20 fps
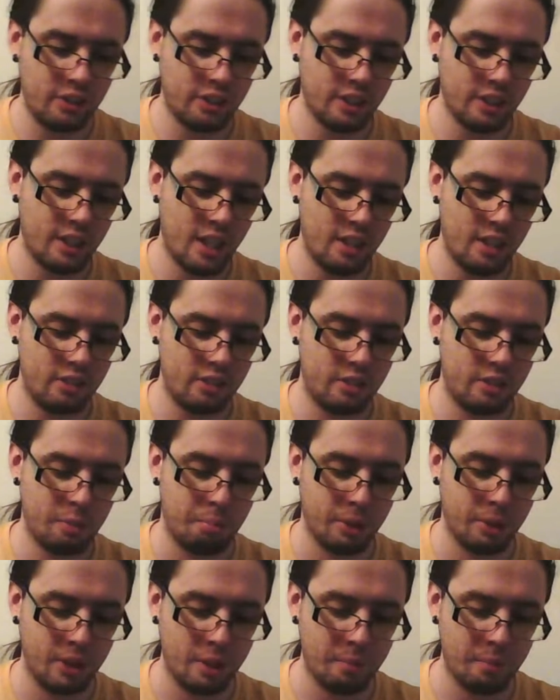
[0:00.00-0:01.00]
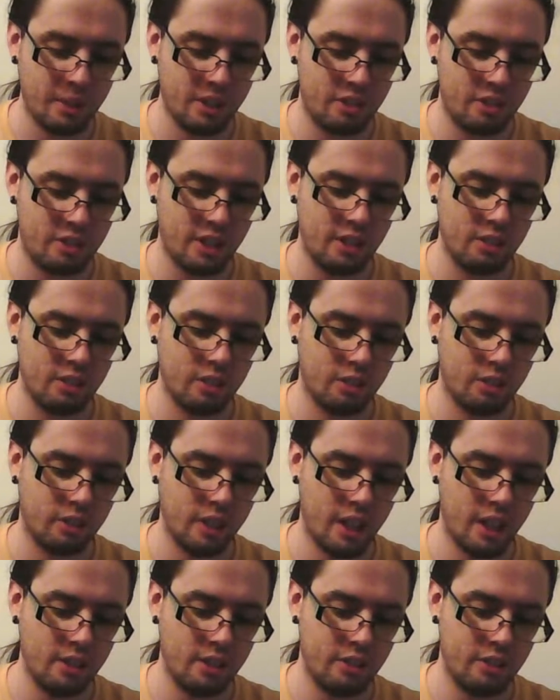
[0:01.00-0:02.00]
and that is to put them in a Sentinel
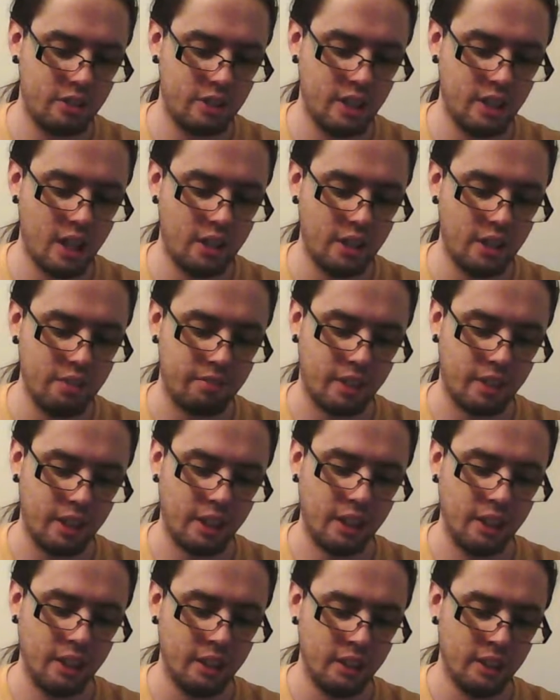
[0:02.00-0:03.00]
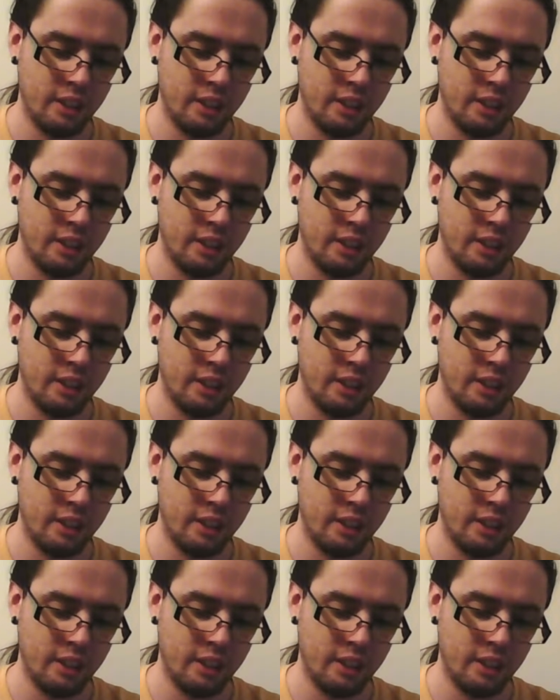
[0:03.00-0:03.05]
and see how they fire.